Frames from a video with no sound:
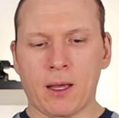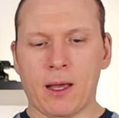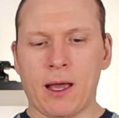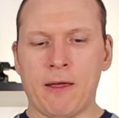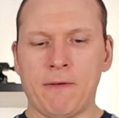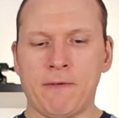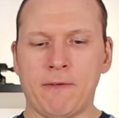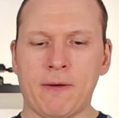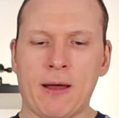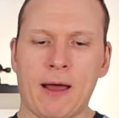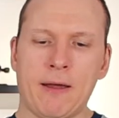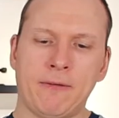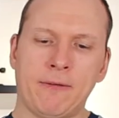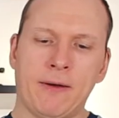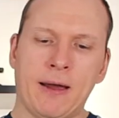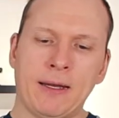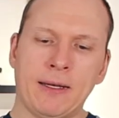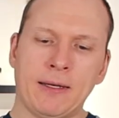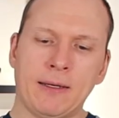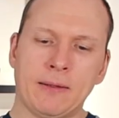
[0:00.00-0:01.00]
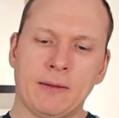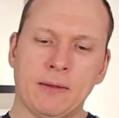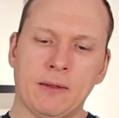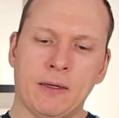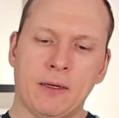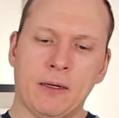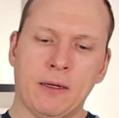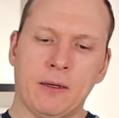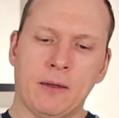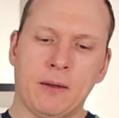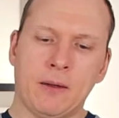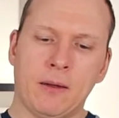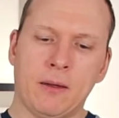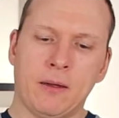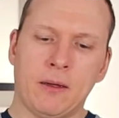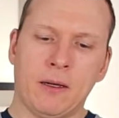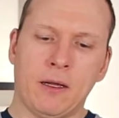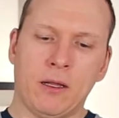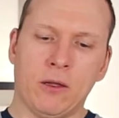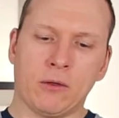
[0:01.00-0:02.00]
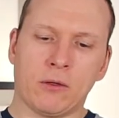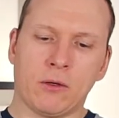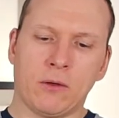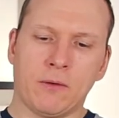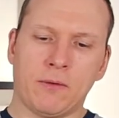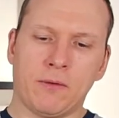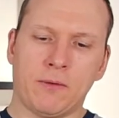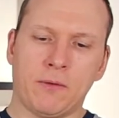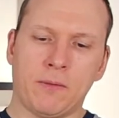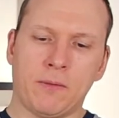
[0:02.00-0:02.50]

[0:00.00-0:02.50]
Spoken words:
I find a lot of